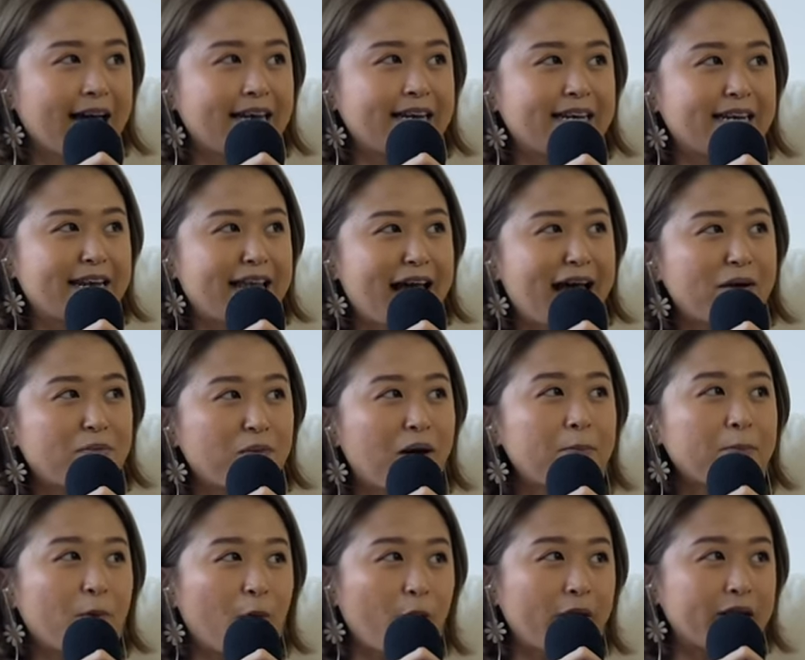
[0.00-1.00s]
And at
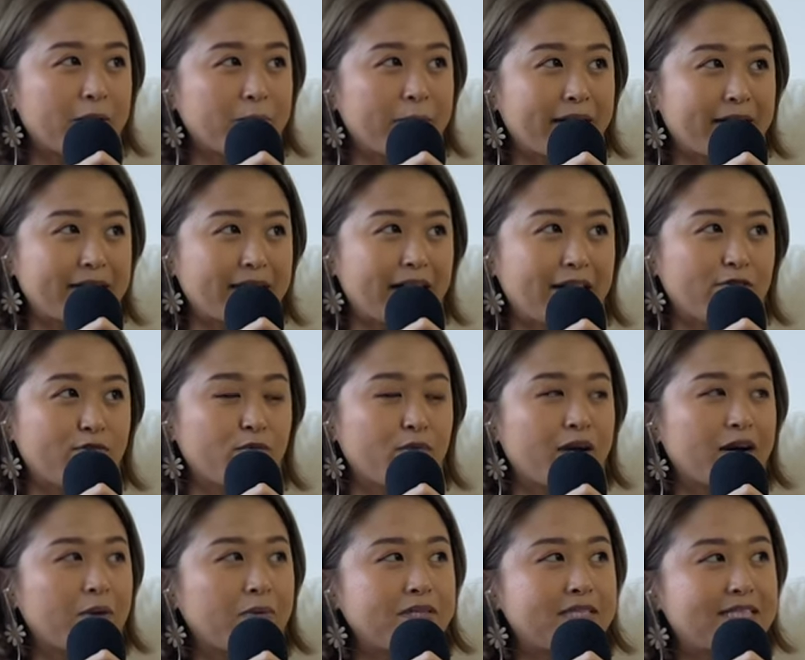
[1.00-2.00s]
one point in my life,
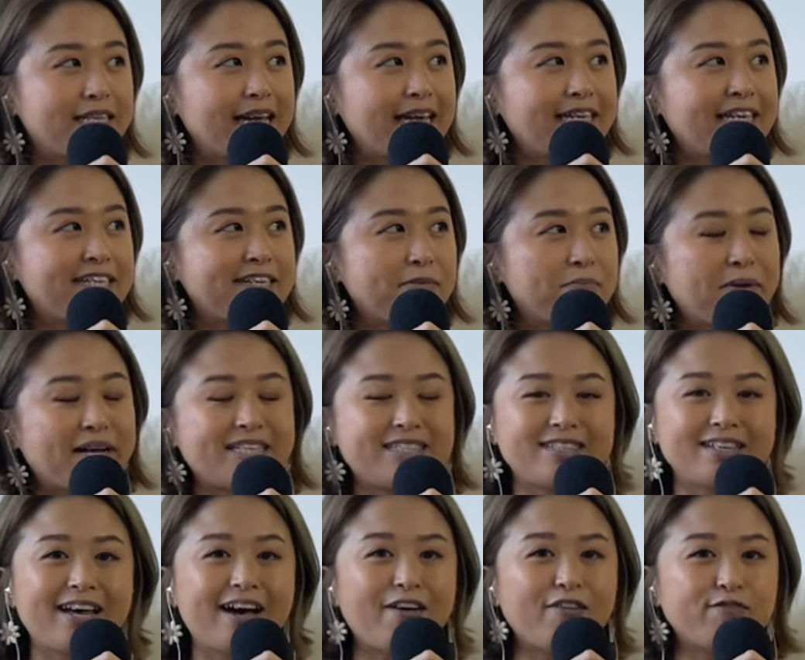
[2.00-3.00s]
when I was taking a
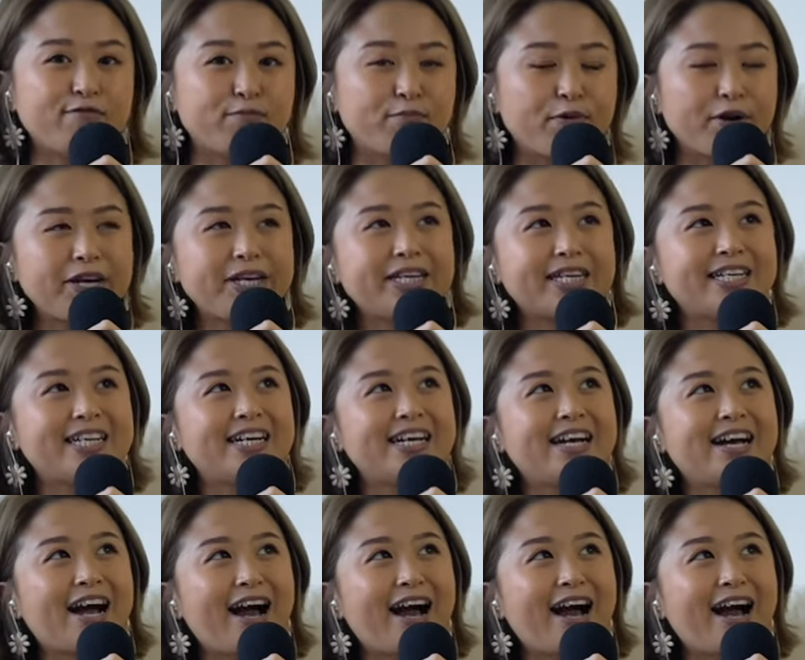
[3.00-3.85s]
mental health break,